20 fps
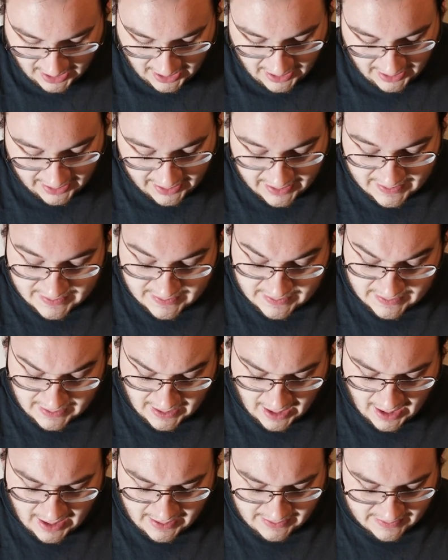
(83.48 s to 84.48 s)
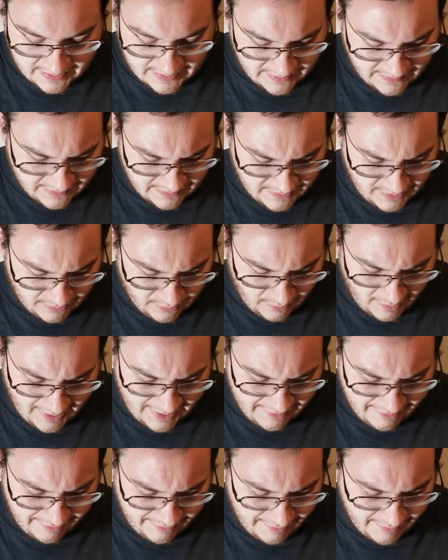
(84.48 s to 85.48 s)
It is not the
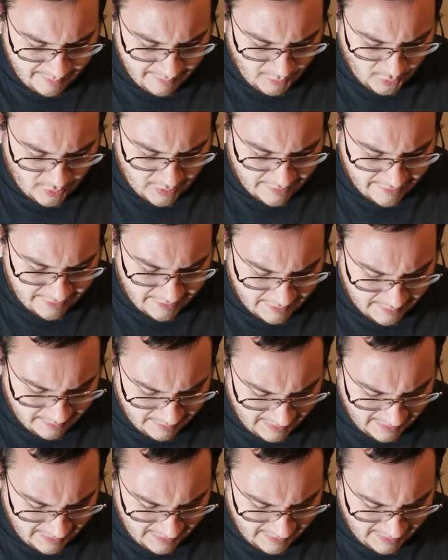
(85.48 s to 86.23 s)
life more than